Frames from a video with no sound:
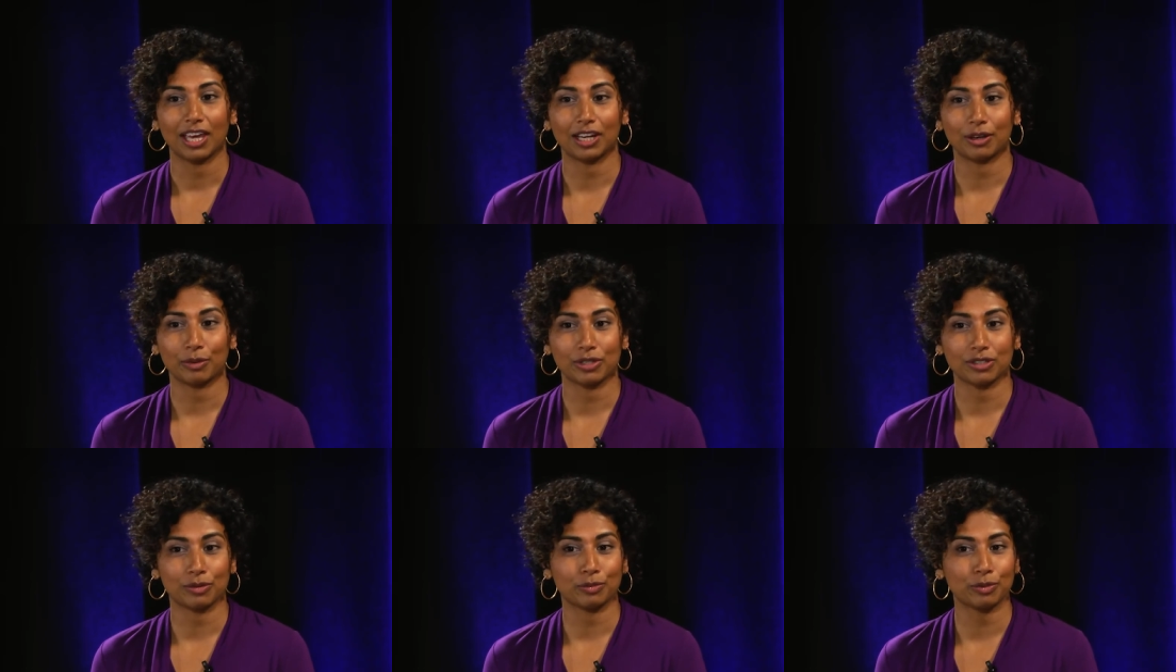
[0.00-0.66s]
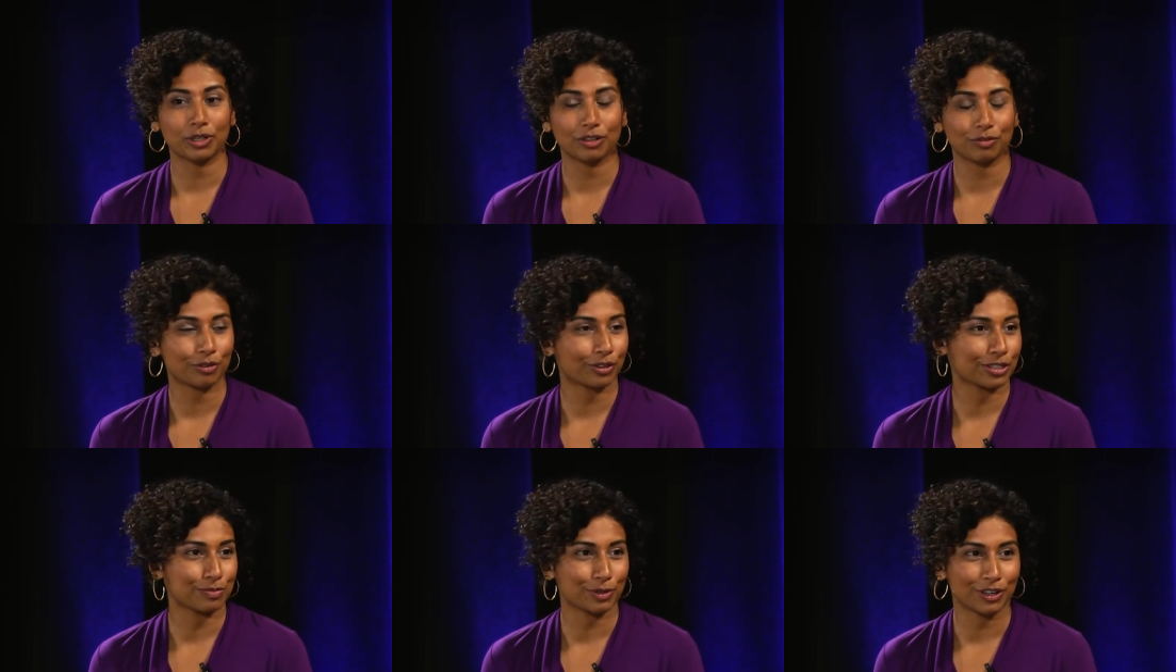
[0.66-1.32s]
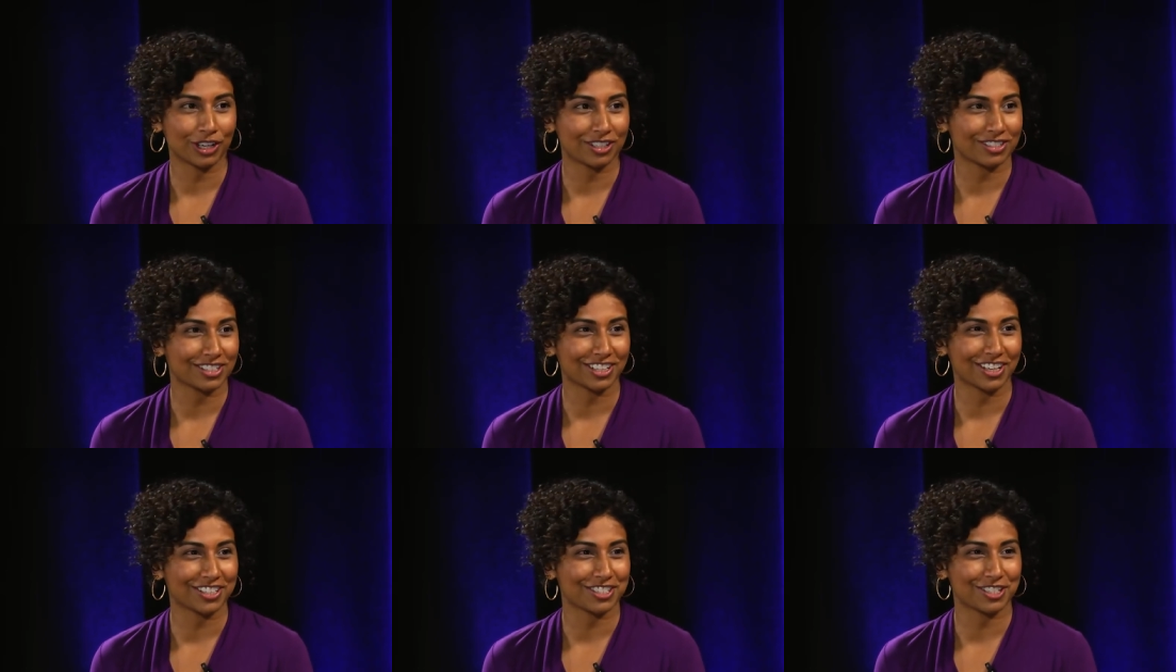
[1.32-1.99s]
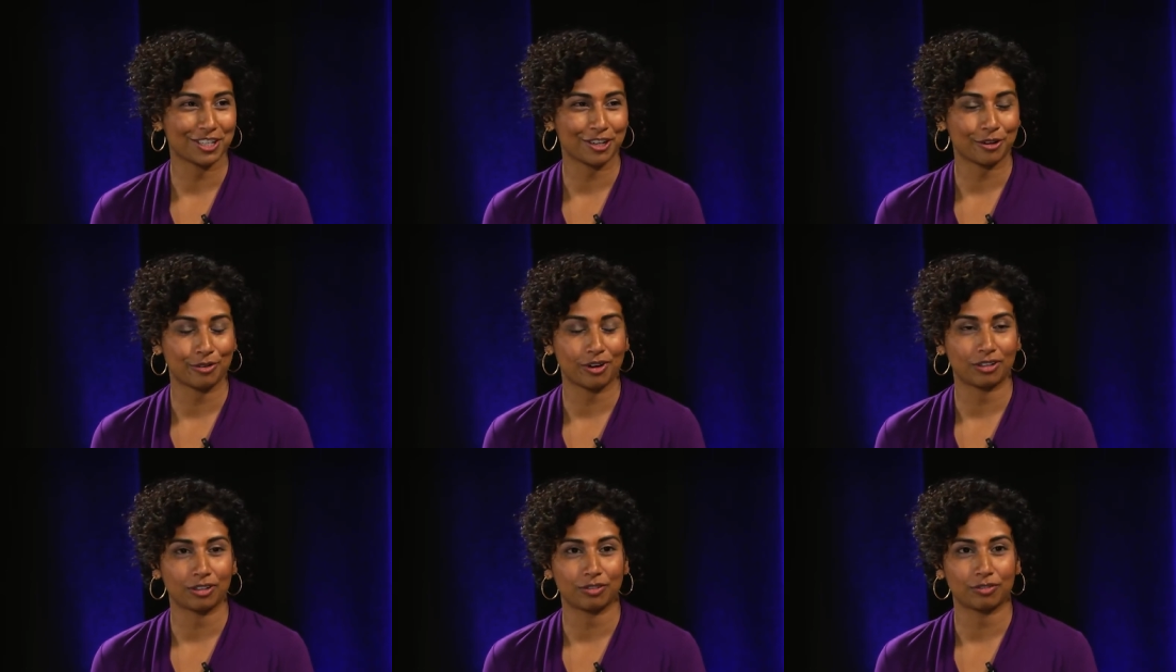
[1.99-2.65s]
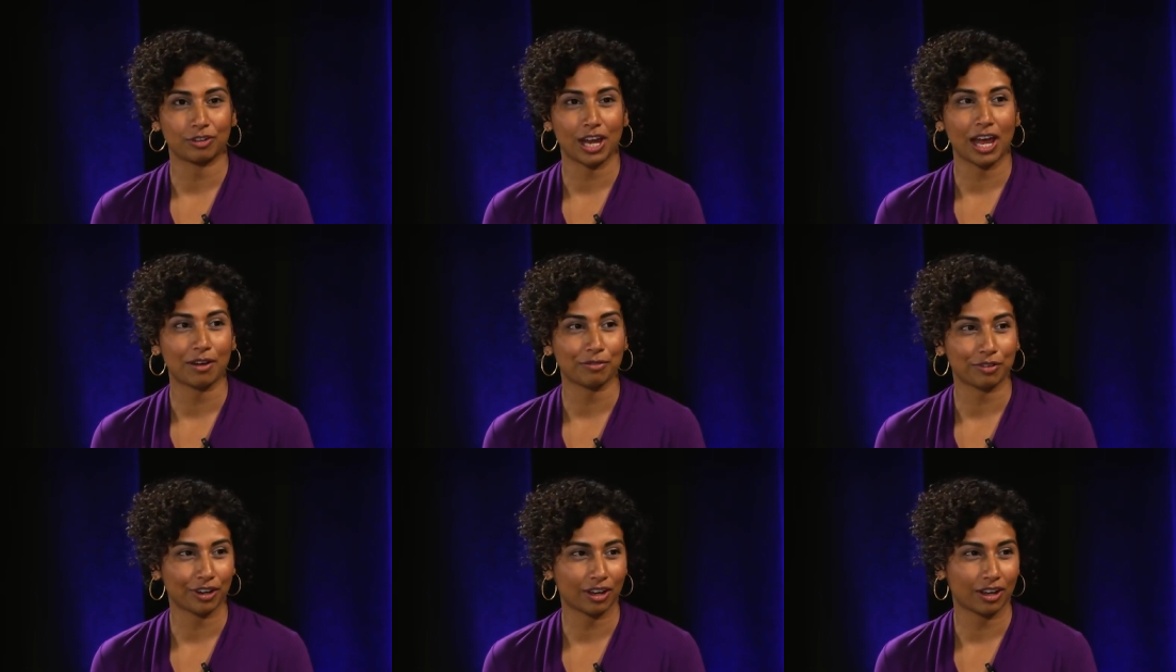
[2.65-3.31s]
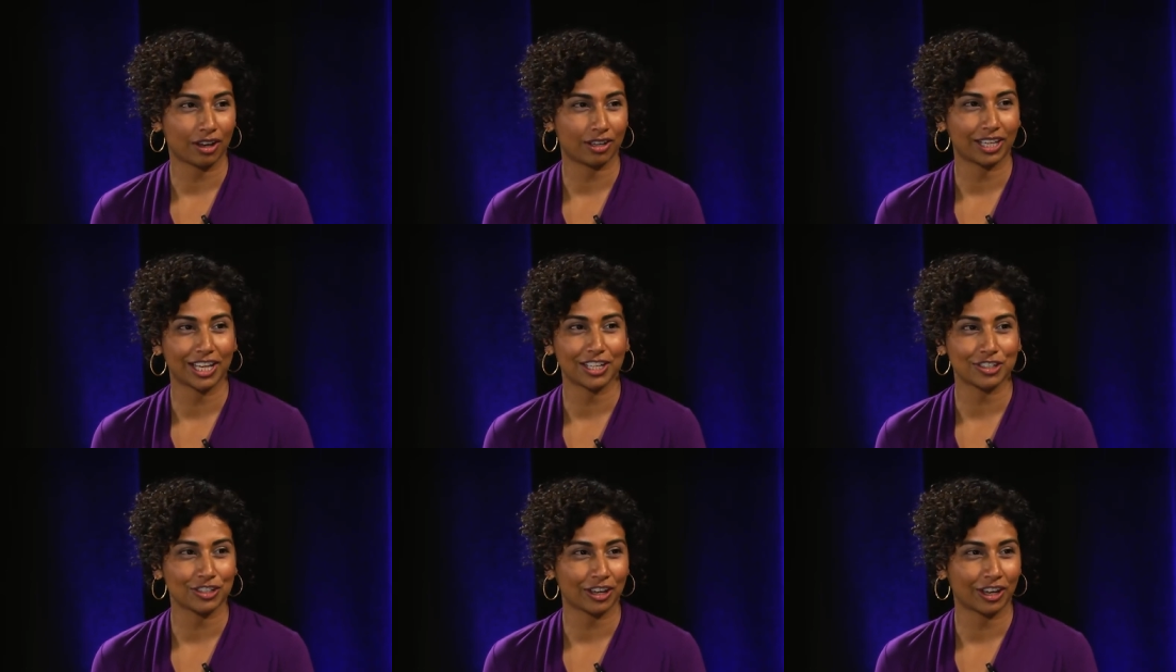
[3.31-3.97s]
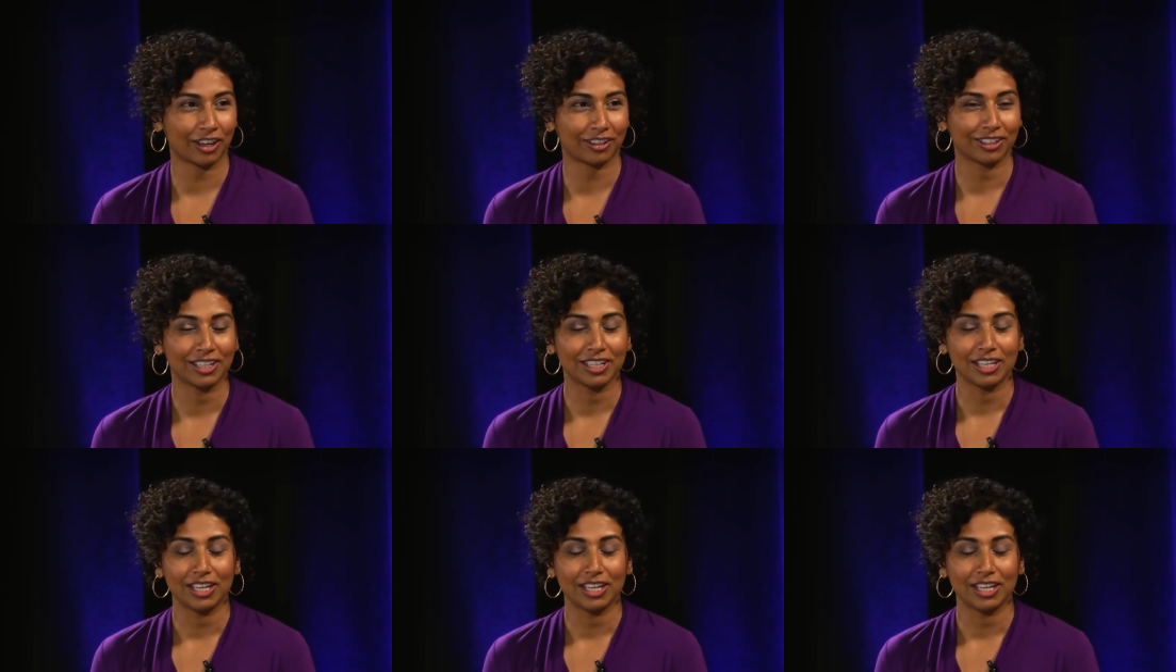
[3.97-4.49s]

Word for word: And it was a wonderful experience. I got to go all over Africa, Asia,